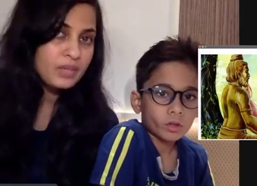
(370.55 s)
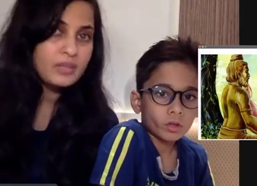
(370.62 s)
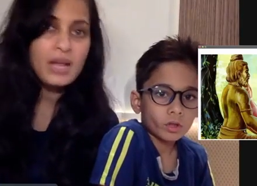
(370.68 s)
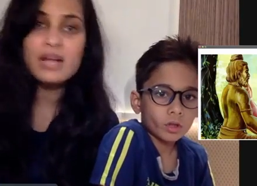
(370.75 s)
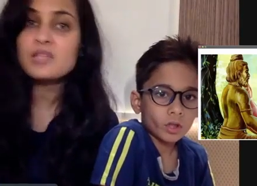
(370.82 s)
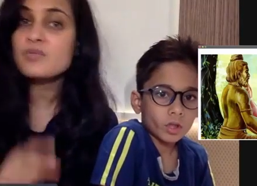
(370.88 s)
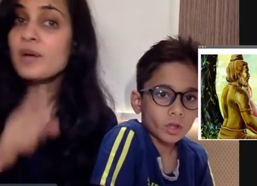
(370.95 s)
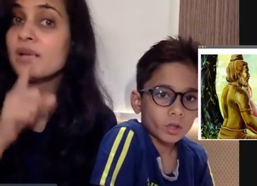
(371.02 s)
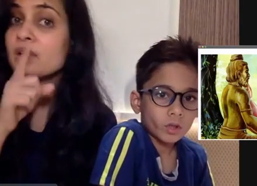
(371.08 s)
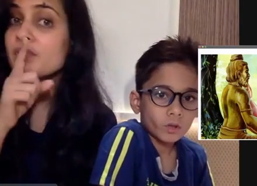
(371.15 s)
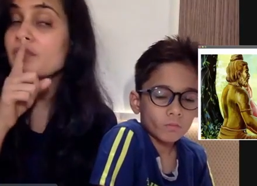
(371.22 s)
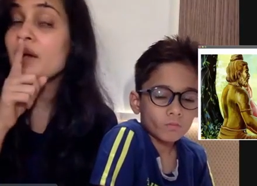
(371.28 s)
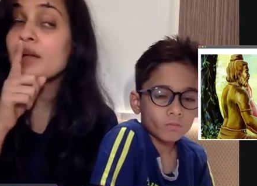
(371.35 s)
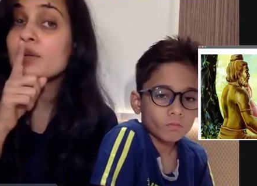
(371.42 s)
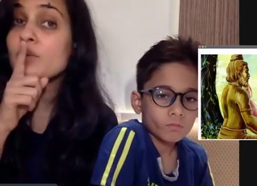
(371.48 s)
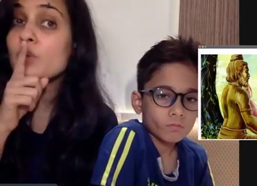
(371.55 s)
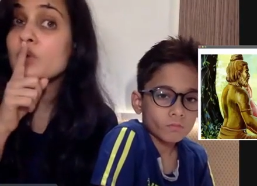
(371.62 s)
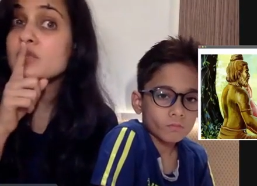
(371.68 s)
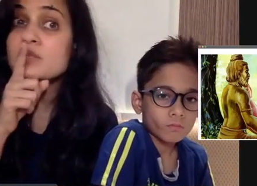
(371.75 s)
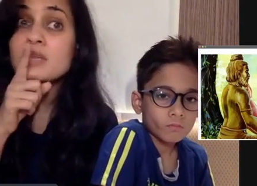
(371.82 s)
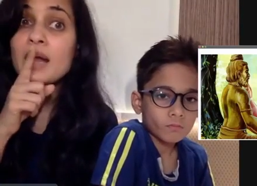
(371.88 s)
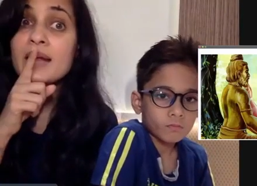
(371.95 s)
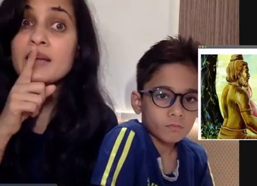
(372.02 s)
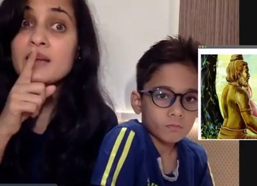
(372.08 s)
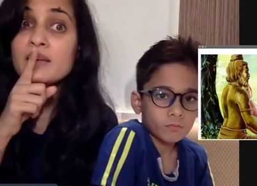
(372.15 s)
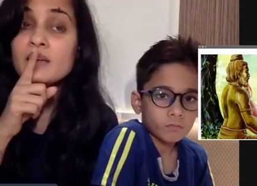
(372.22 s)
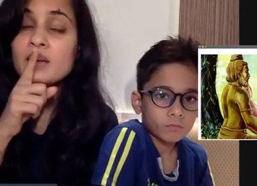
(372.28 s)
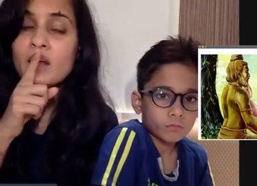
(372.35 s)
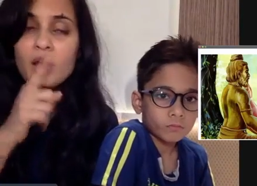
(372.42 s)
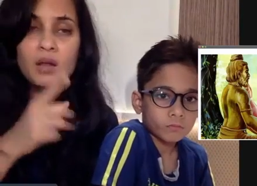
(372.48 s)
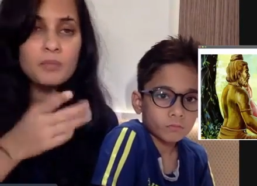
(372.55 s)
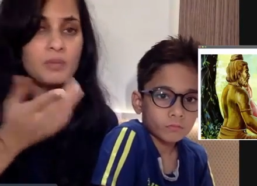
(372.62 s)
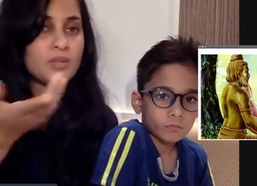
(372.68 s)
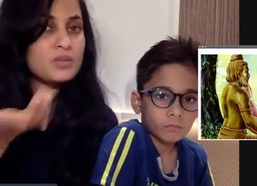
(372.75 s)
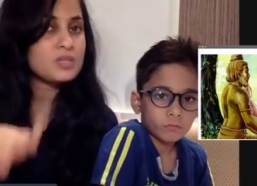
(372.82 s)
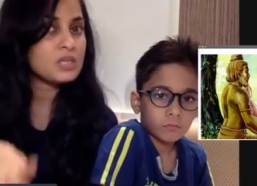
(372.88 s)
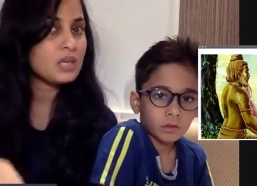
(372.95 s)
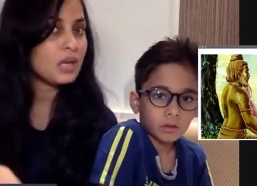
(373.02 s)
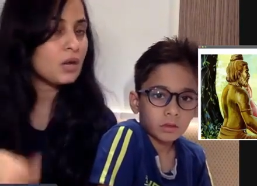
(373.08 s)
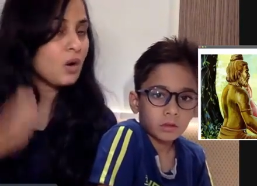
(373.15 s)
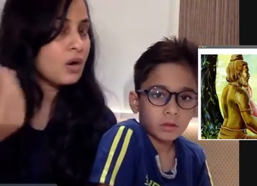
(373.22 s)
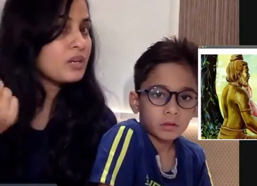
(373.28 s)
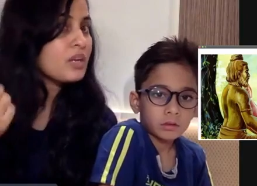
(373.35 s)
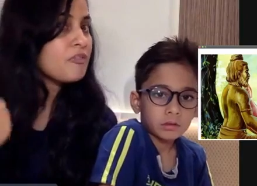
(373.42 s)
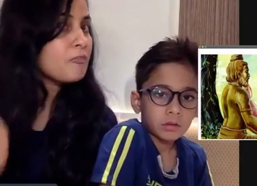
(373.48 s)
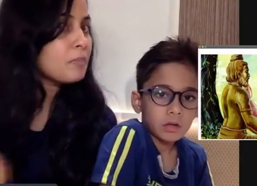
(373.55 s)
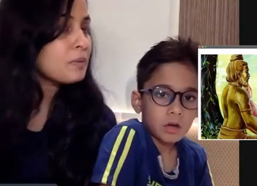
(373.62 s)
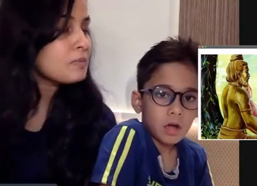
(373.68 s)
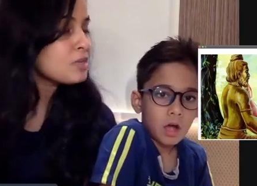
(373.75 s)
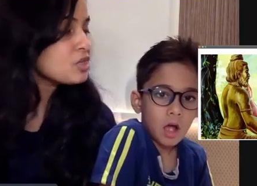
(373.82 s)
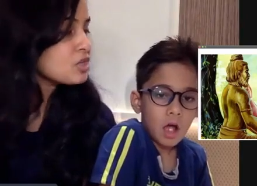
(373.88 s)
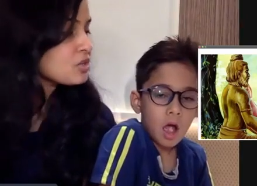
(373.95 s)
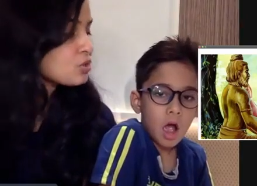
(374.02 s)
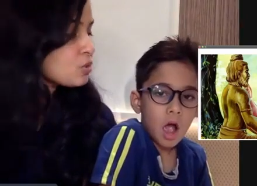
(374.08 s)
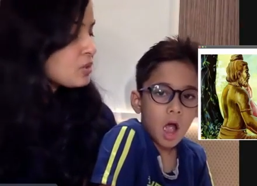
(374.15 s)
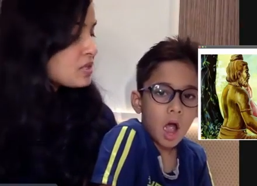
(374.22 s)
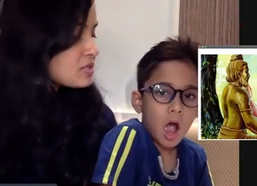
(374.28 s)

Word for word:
Speaker 1: That's why the father was silent because he cannot give permission to